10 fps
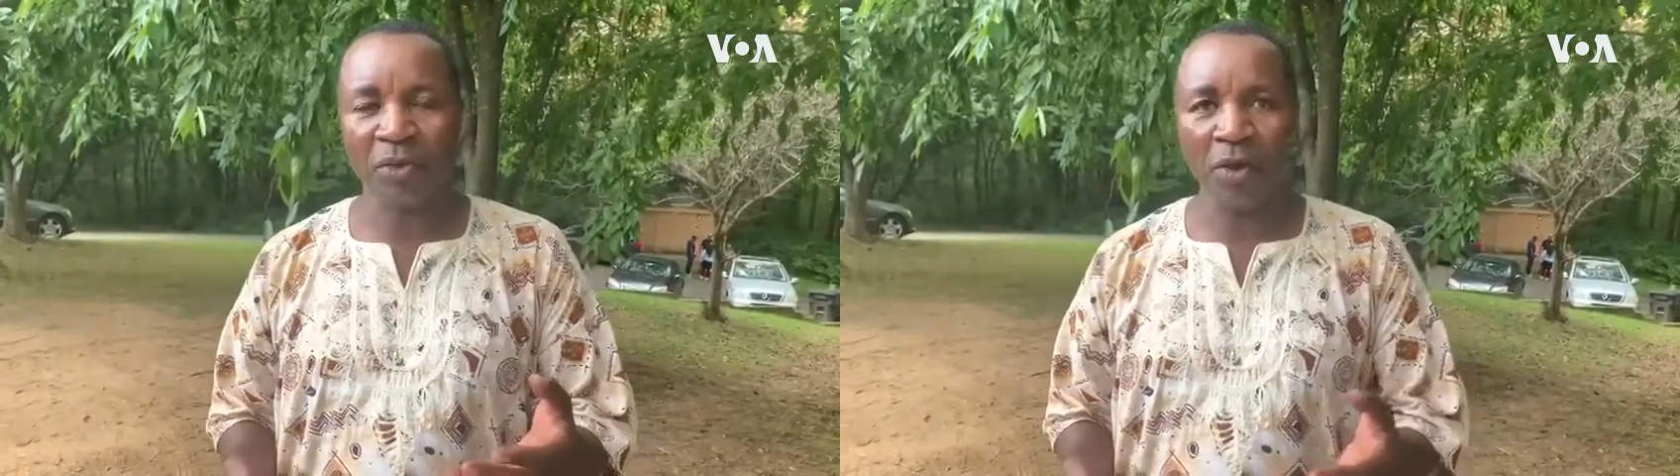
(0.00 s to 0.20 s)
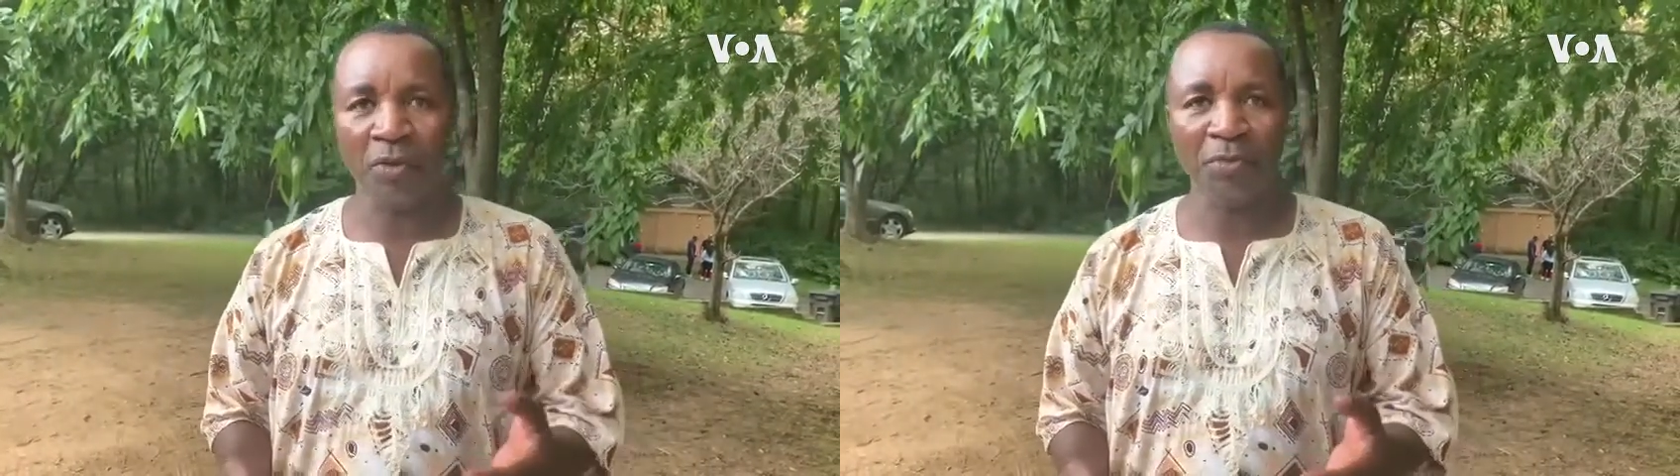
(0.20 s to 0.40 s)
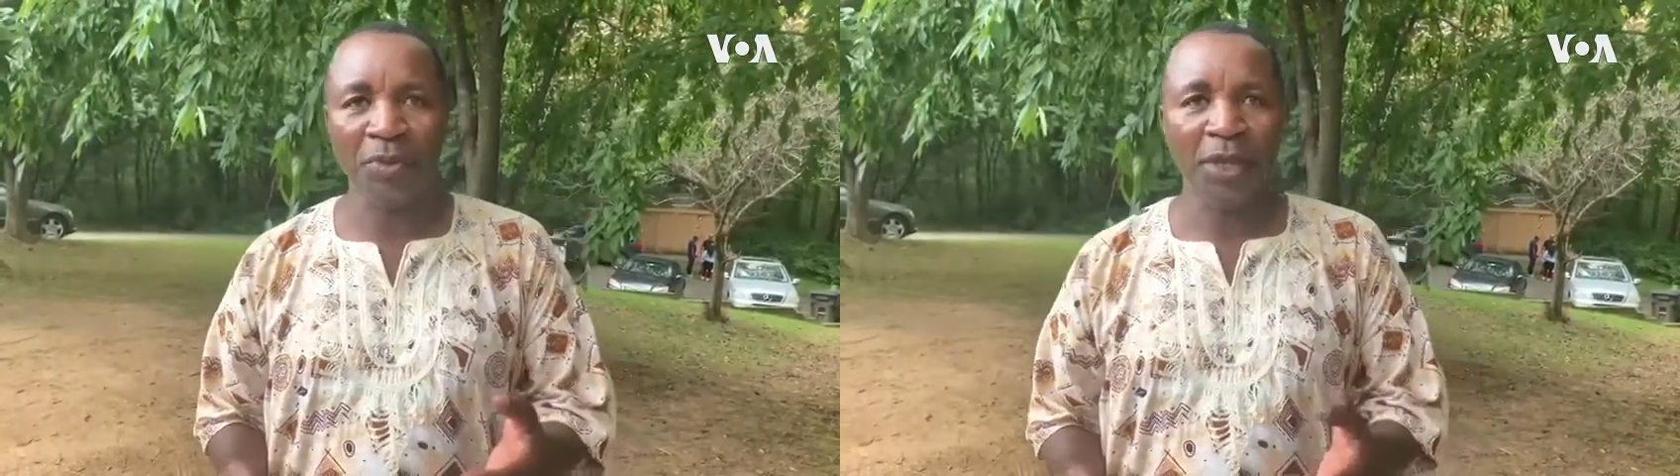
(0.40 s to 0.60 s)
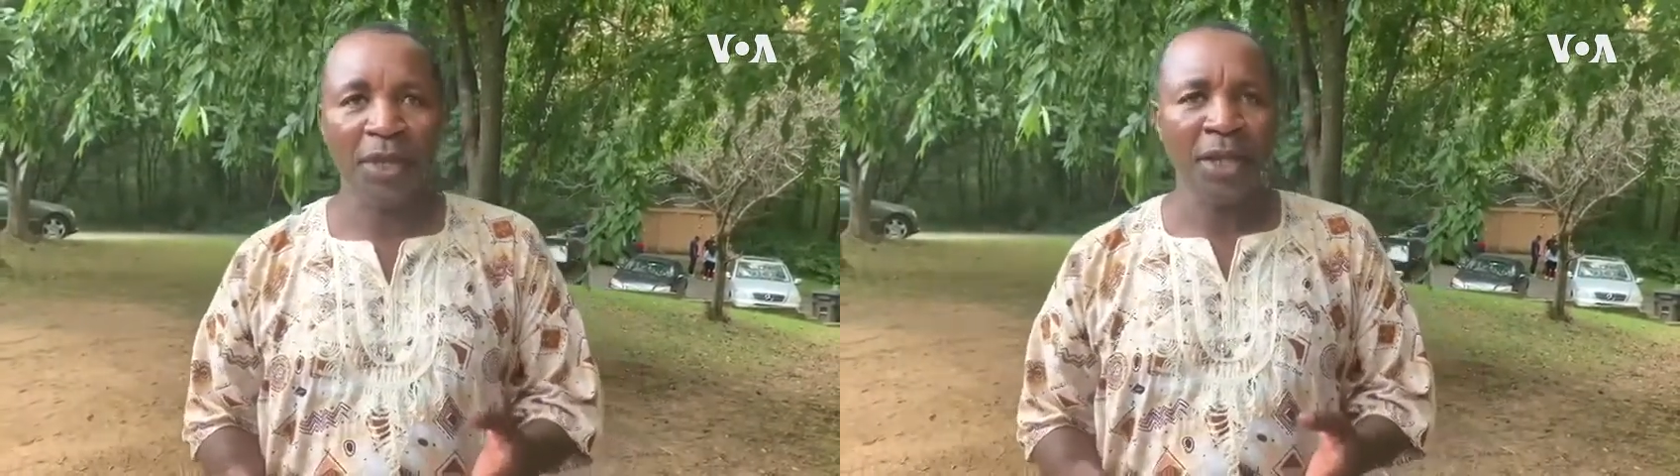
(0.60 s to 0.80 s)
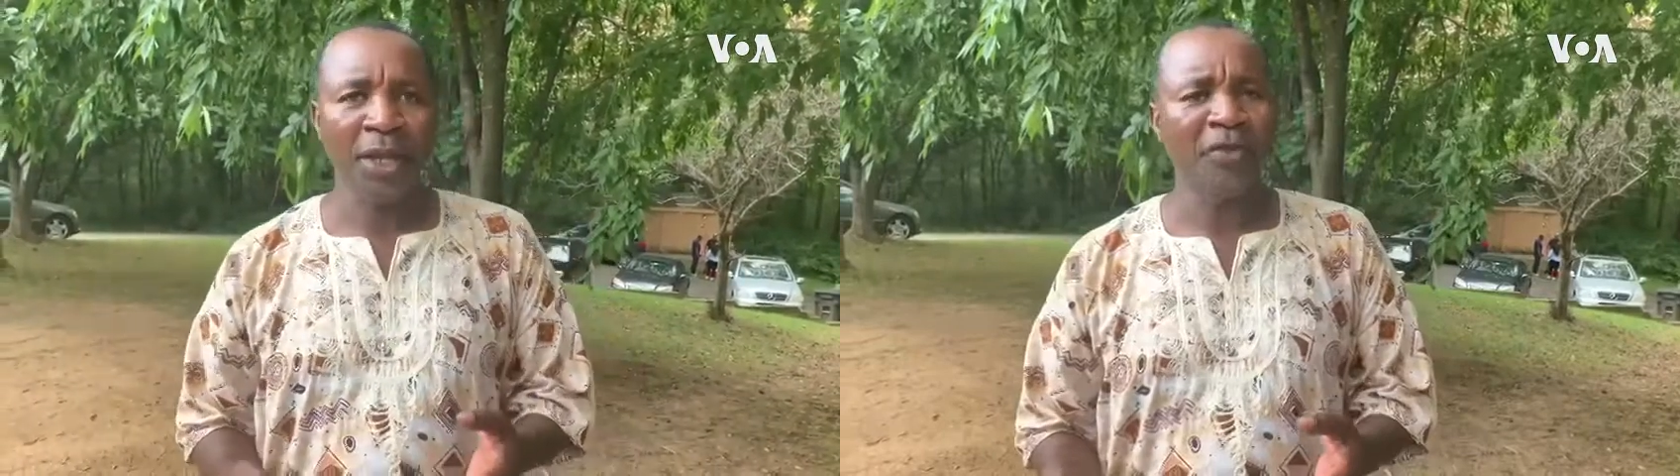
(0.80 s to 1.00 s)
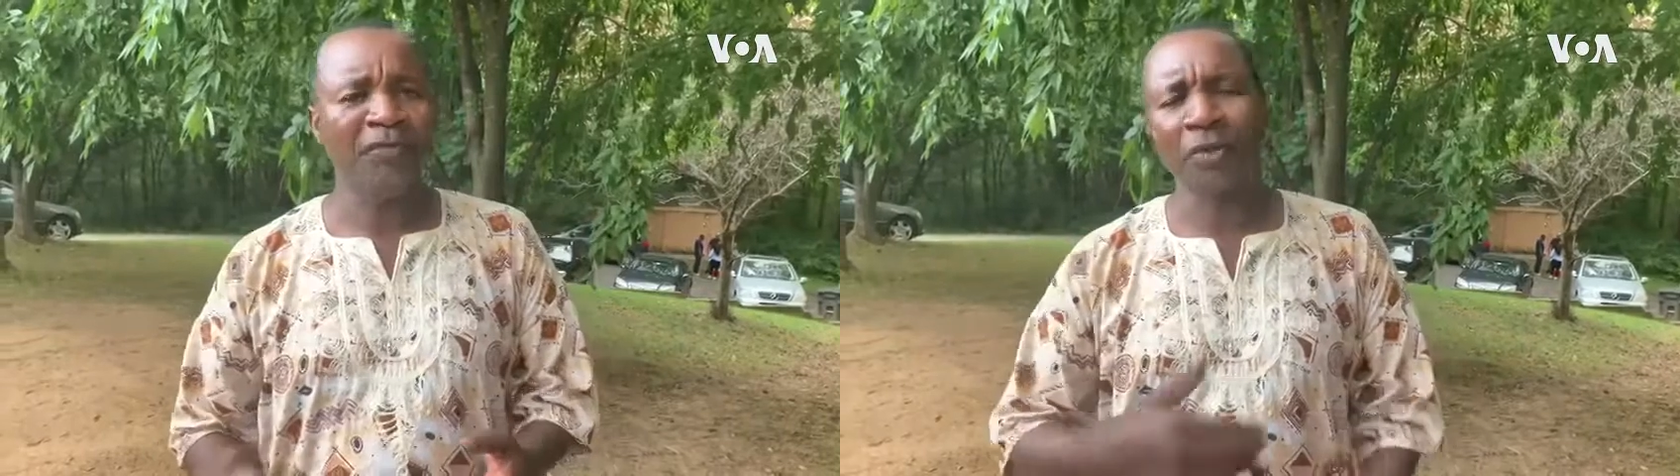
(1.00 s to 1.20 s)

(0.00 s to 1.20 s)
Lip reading: home, and of